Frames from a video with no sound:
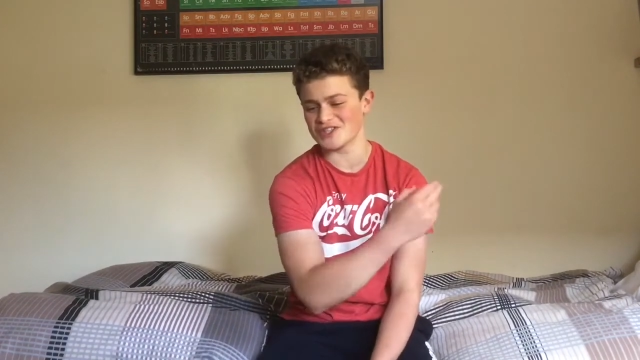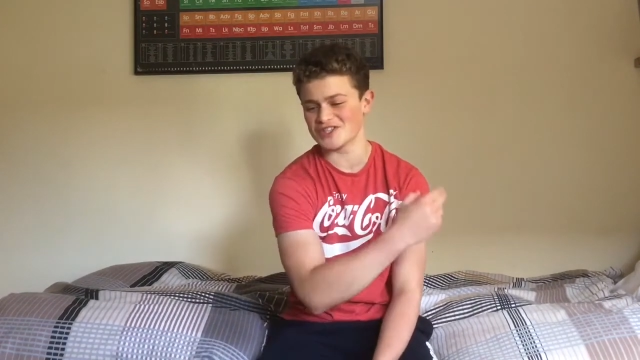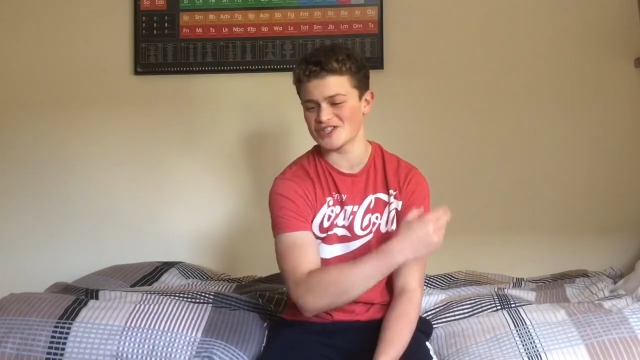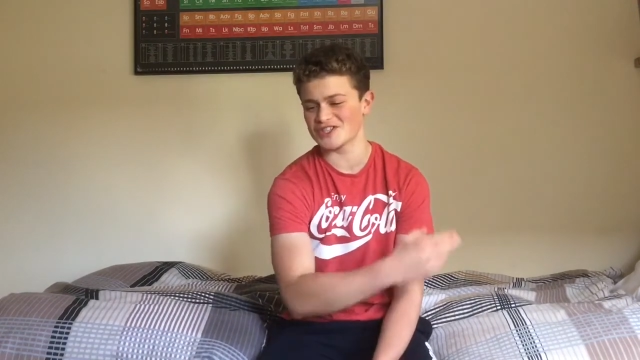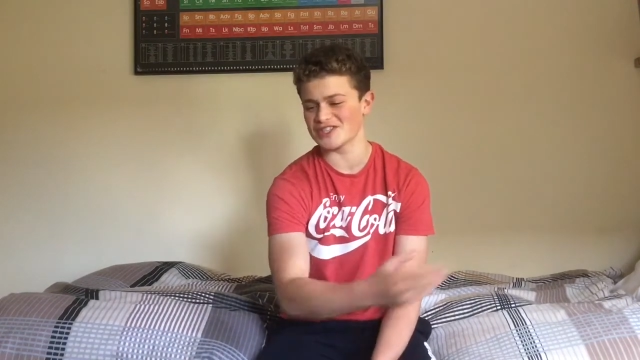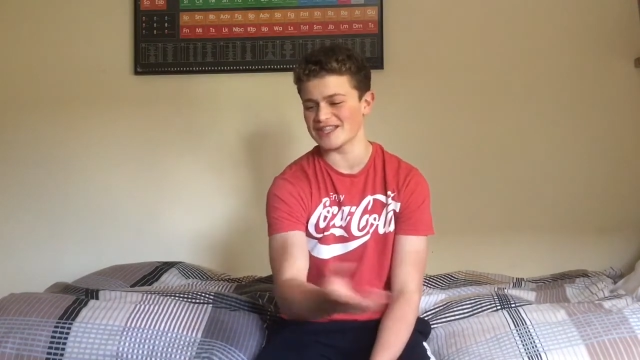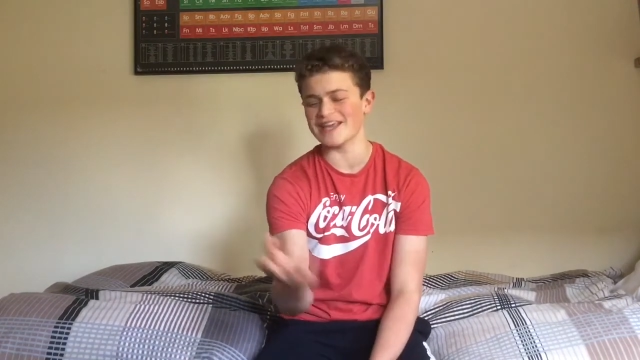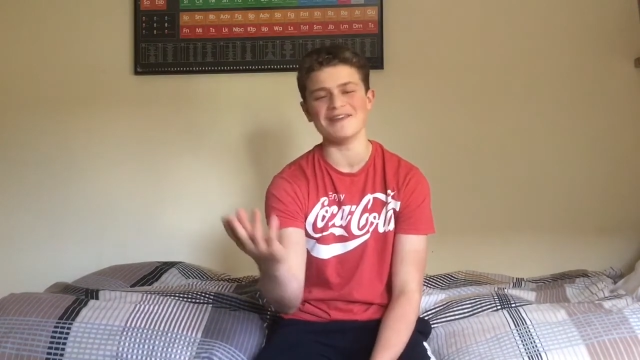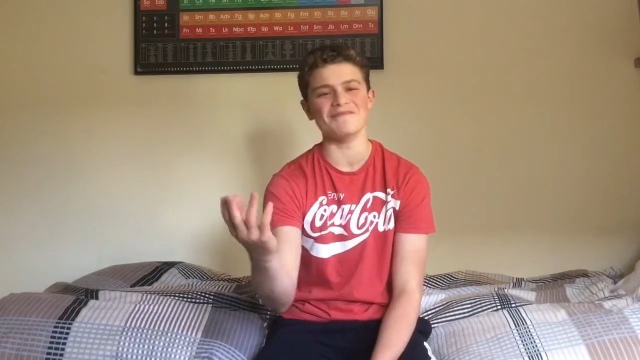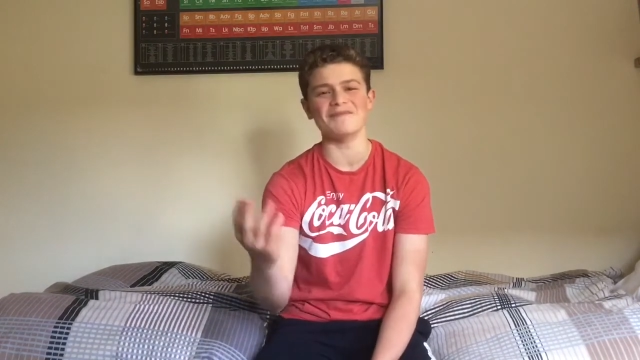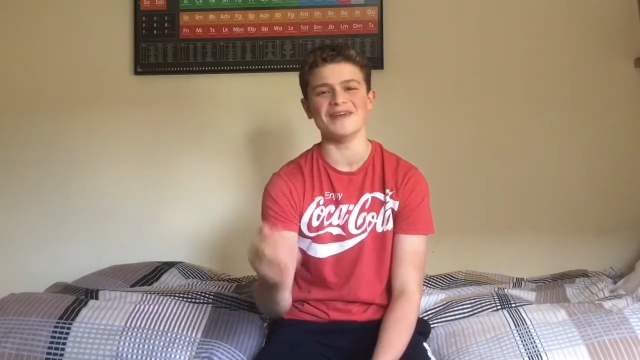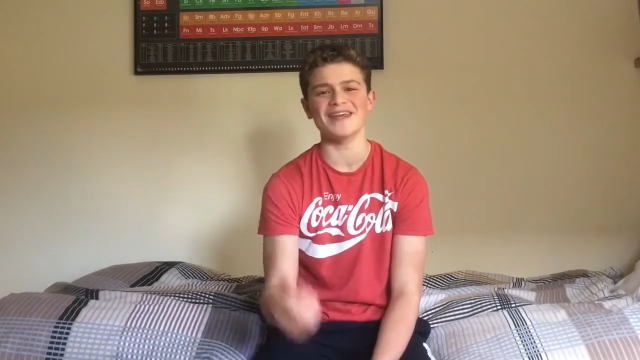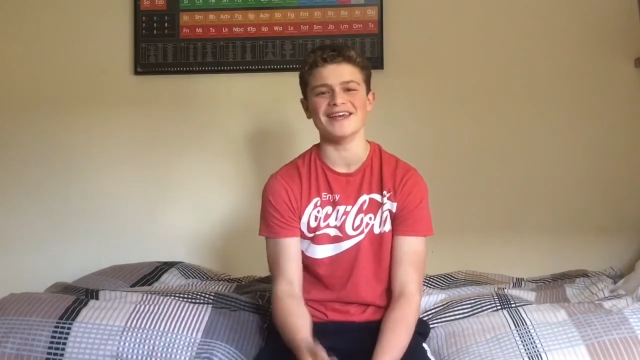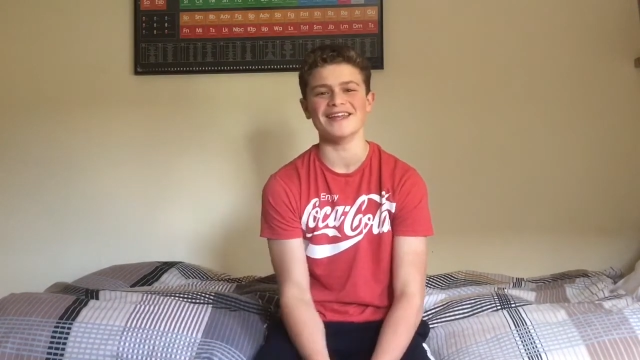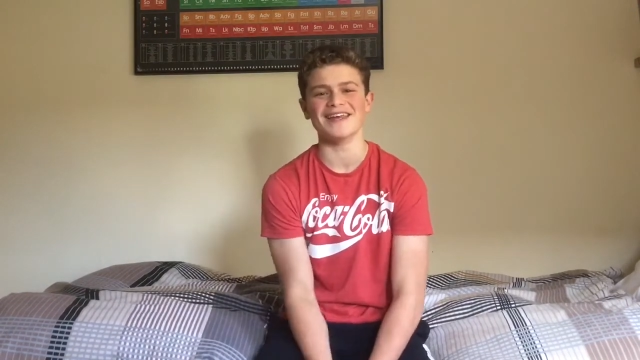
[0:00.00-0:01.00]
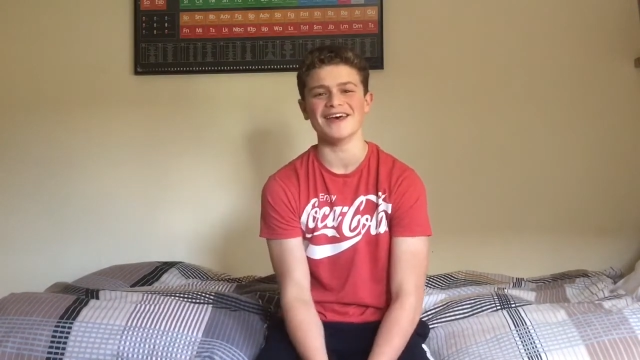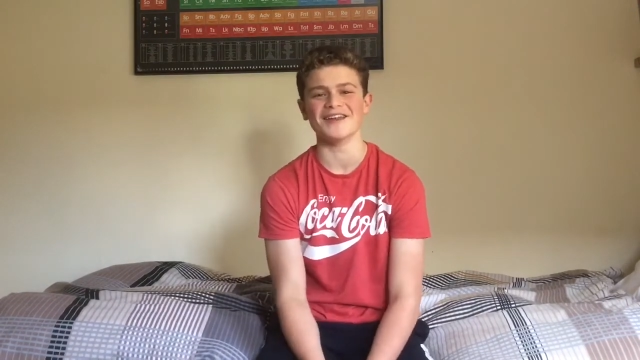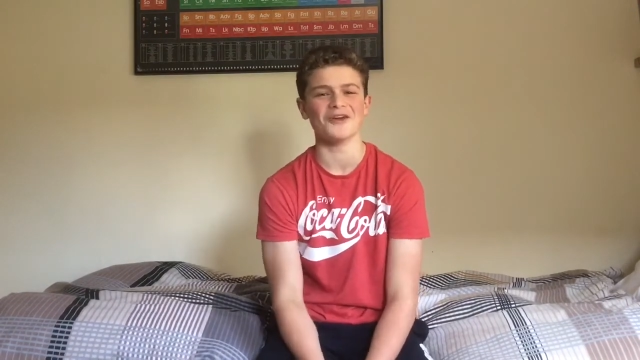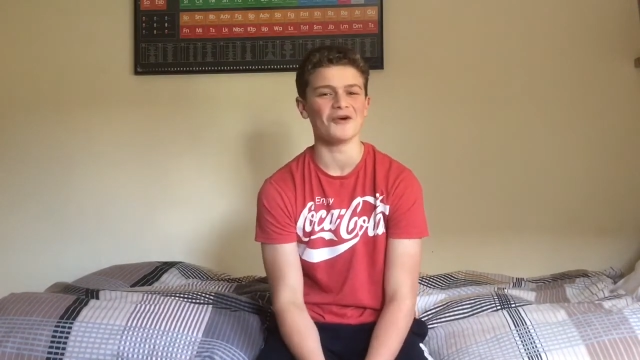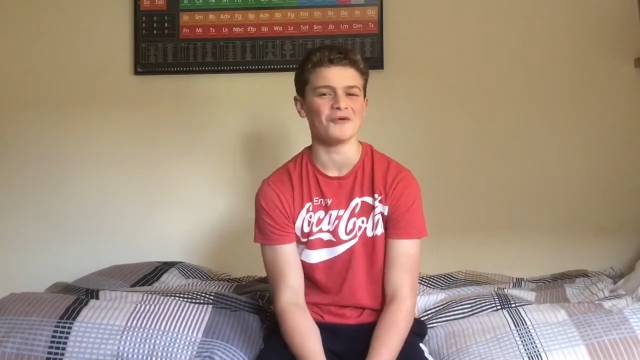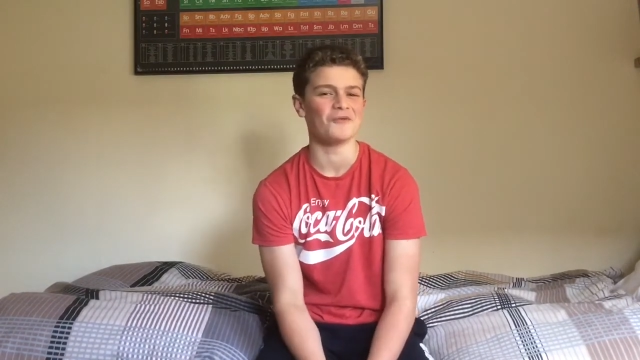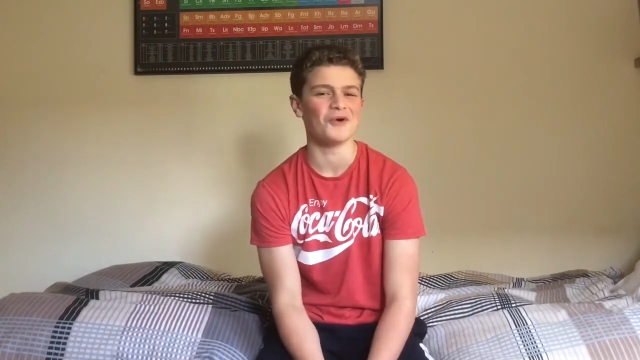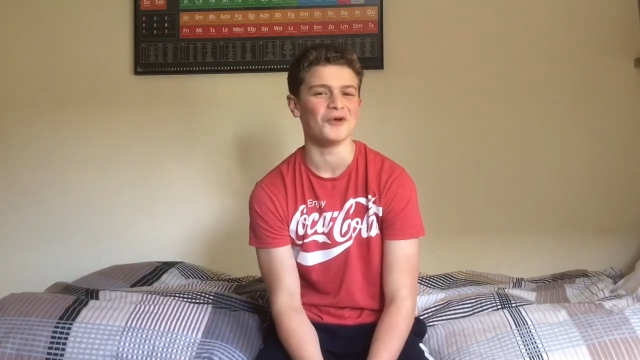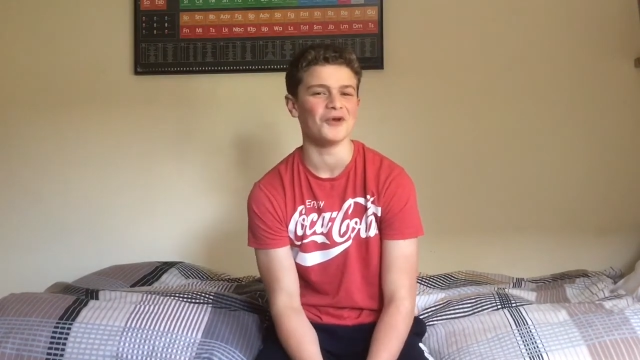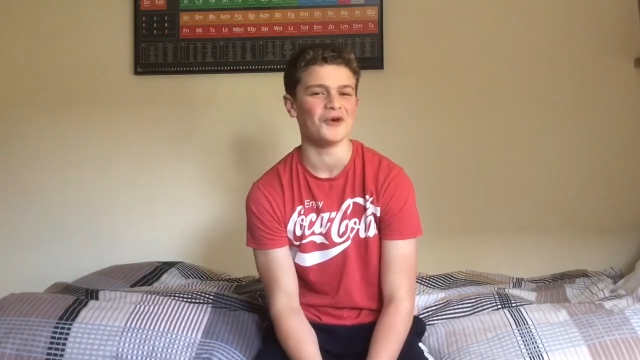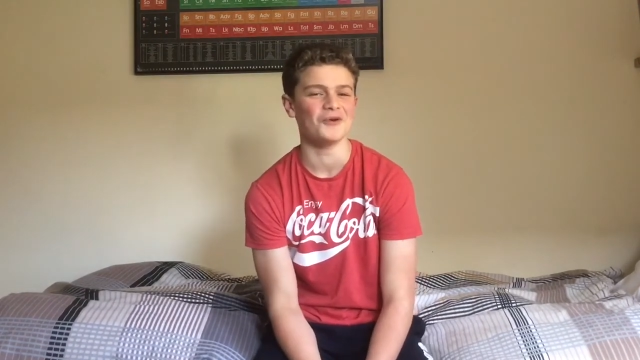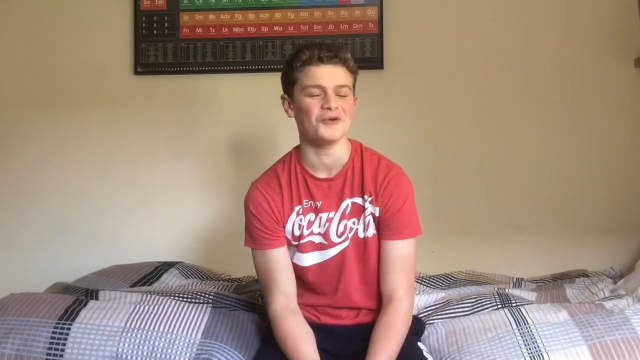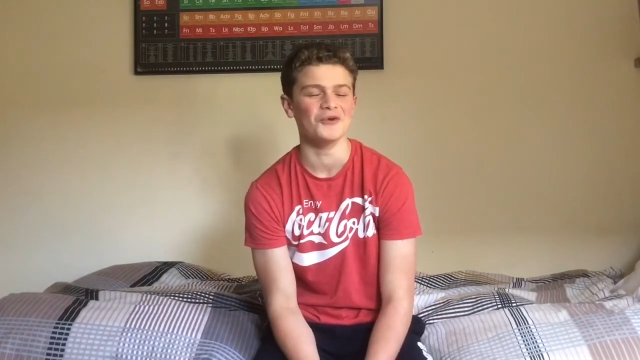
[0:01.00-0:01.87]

slate me and I won't know